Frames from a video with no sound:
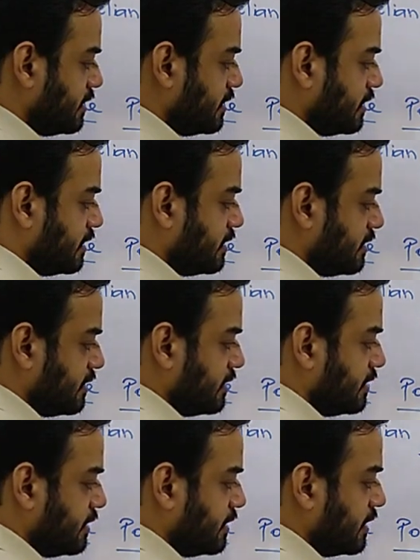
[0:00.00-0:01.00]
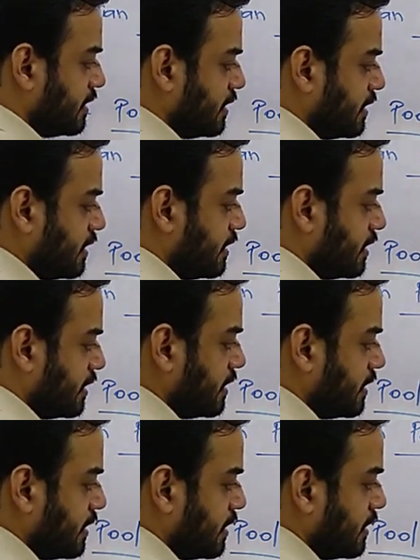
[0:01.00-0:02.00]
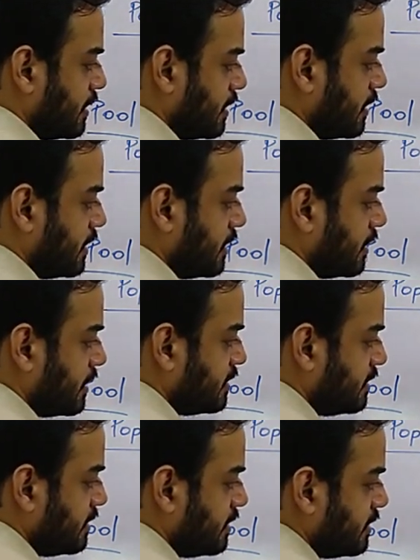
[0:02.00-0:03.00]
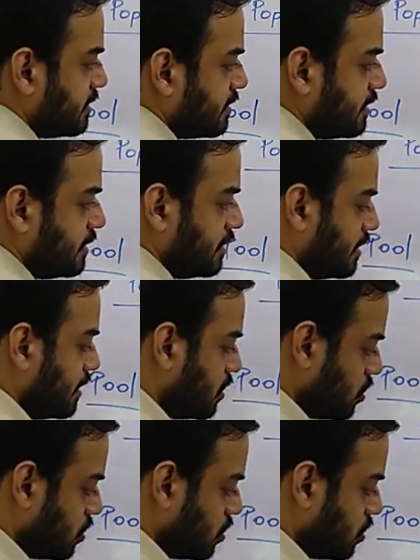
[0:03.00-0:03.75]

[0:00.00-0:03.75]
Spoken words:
G, C, A, G, C.